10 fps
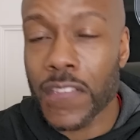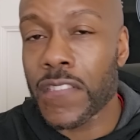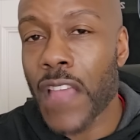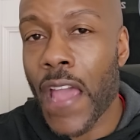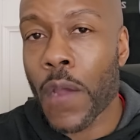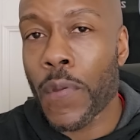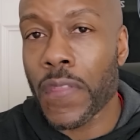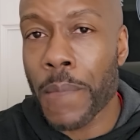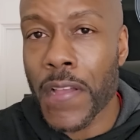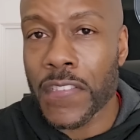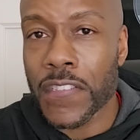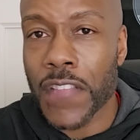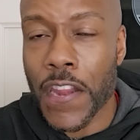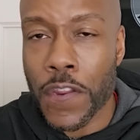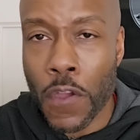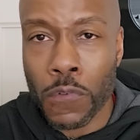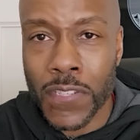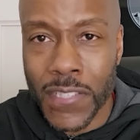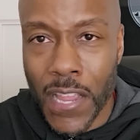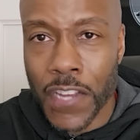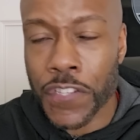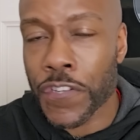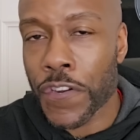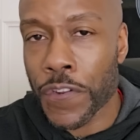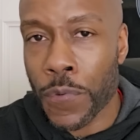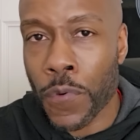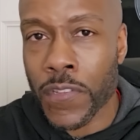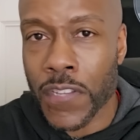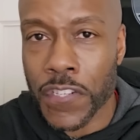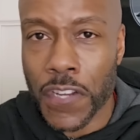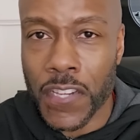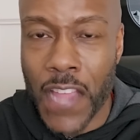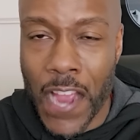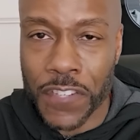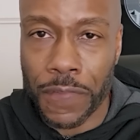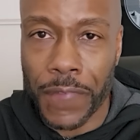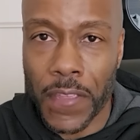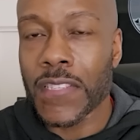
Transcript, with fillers: This is echoing the message that no state should endure such a catastrophe.